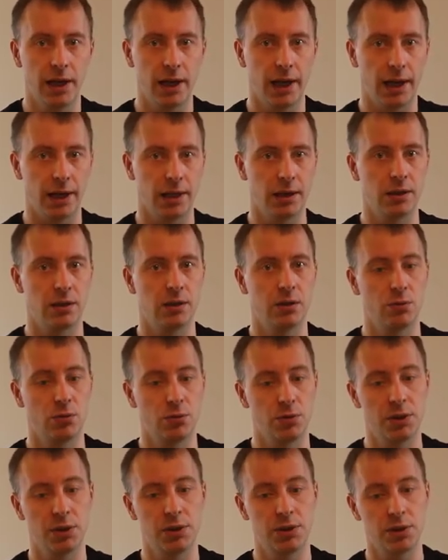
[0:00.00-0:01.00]
and
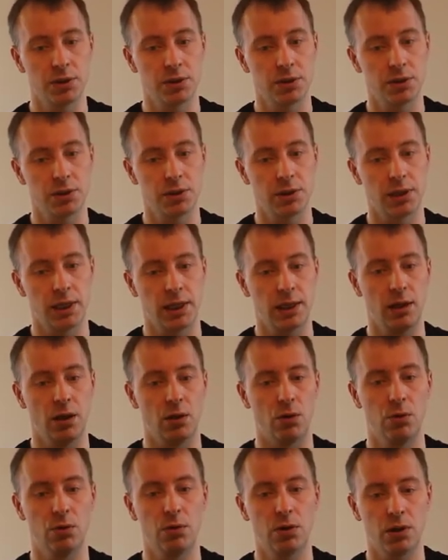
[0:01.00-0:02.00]
we just take a
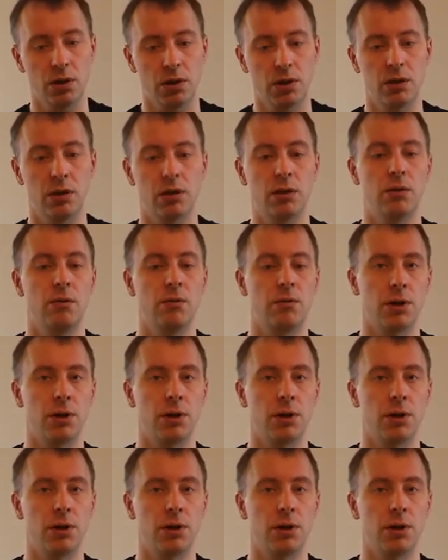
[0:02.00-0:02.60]
look uh,